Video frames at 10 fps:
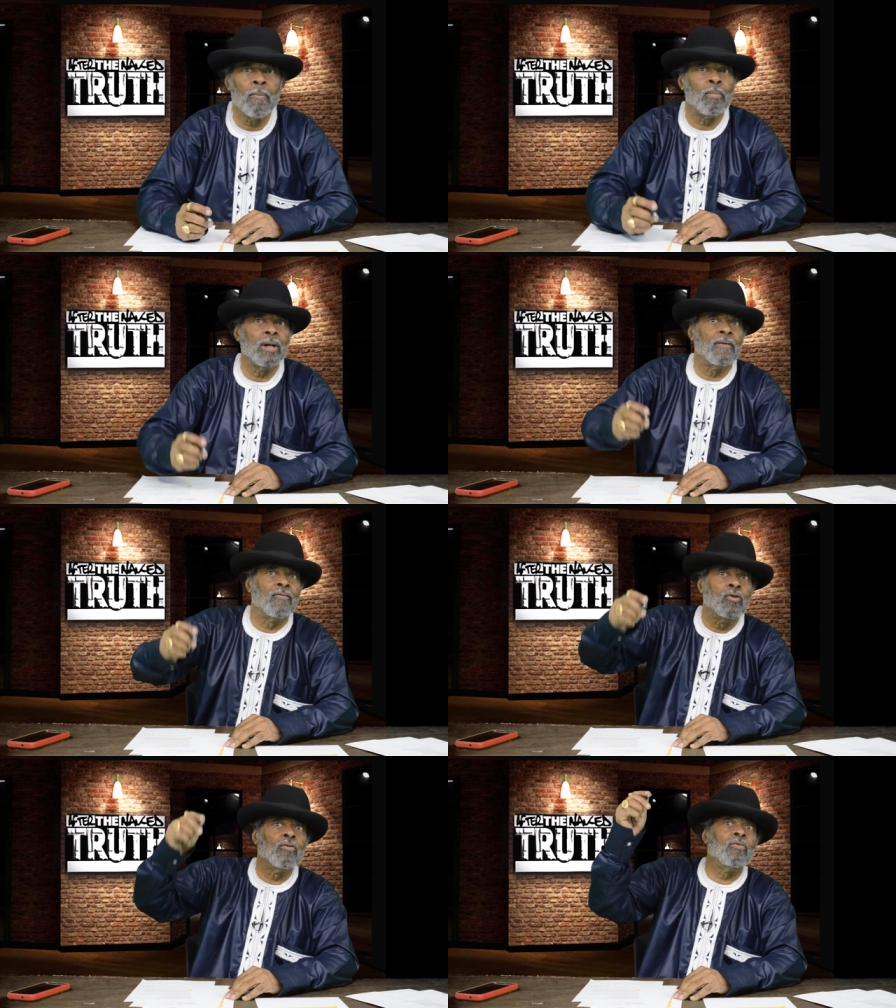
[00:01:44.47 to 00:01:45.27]
But if
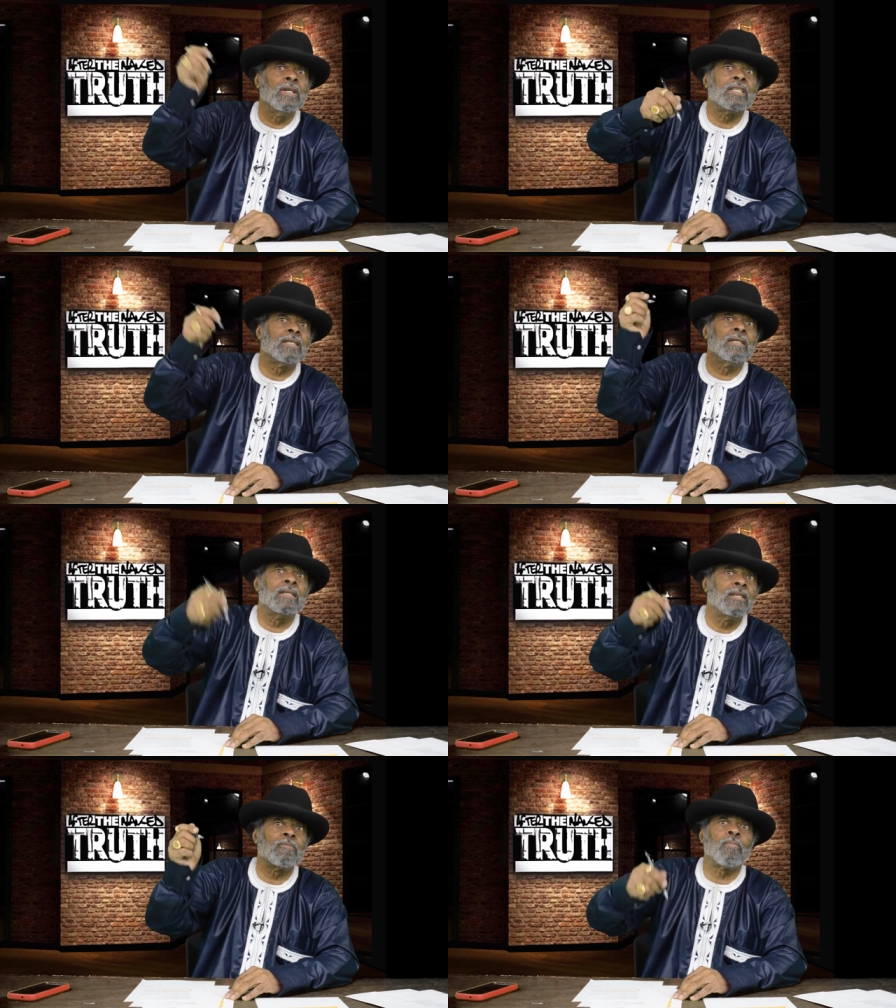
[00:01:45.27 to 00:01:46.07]
you listen to
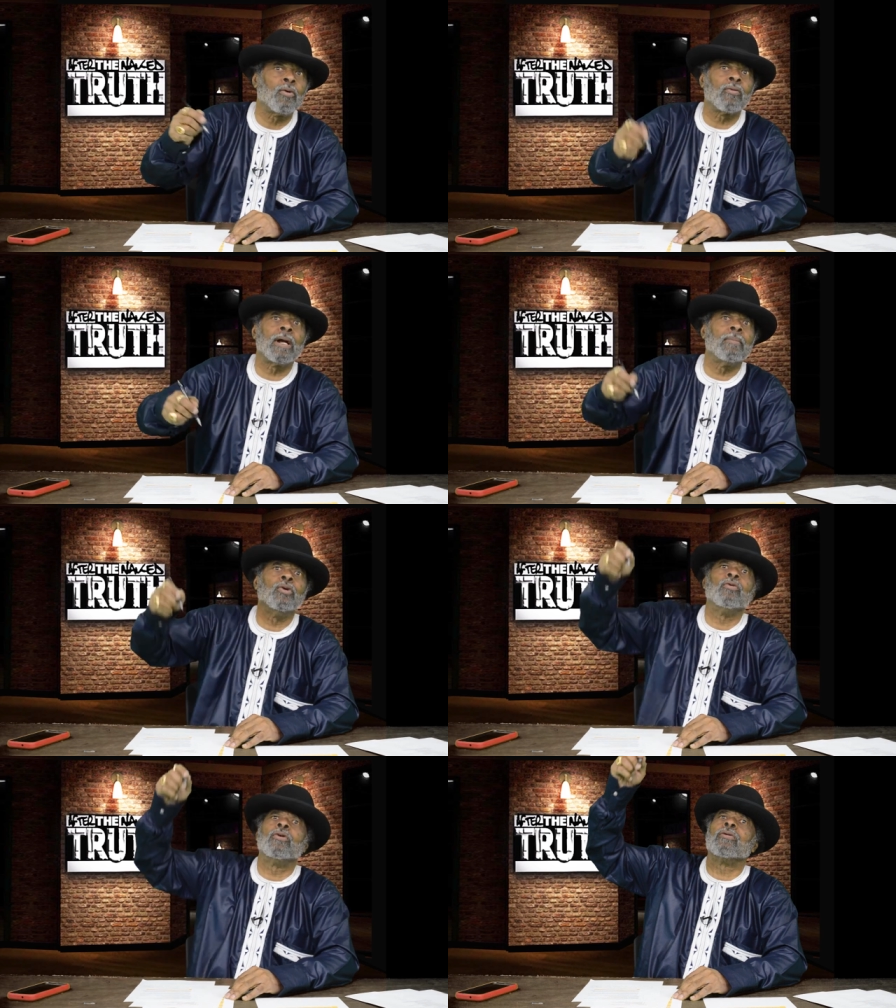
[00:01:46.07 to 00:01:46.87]
this program,
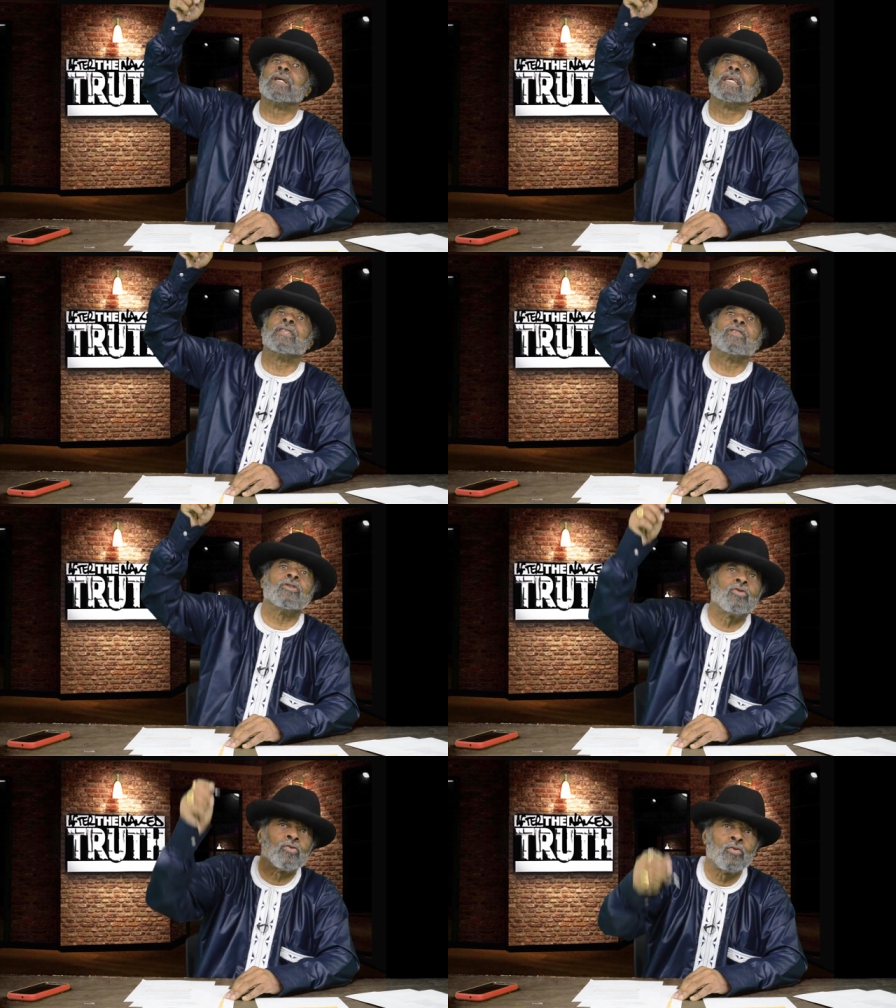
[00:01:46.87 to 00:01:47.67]
you're going to get
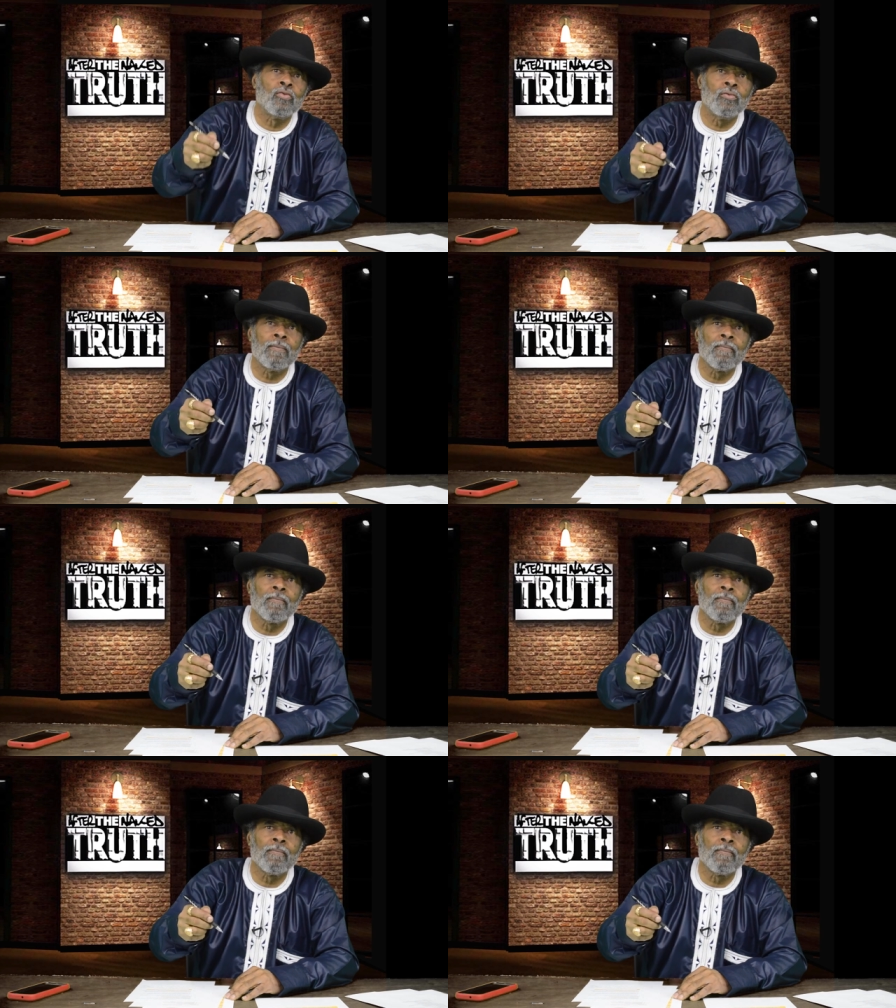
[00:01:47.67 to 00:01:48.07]
the truth,